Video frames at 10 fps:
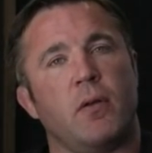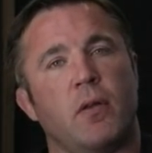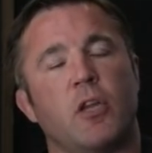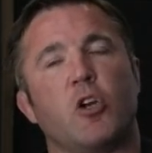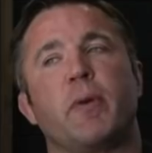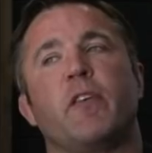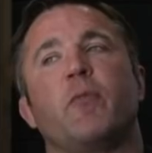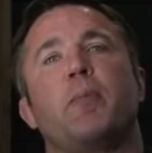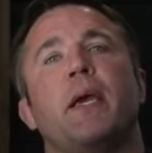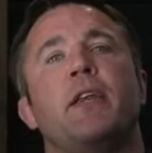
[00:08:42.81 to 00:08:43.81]
a little bit of
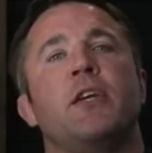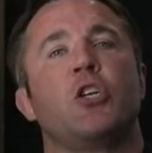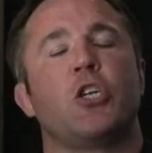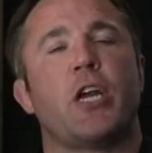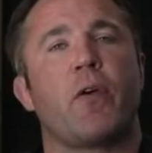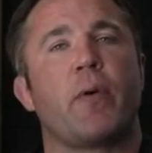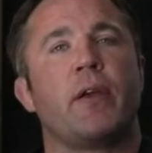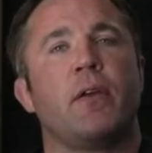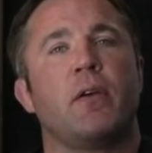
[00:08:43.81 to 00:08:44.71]
opinion sharing,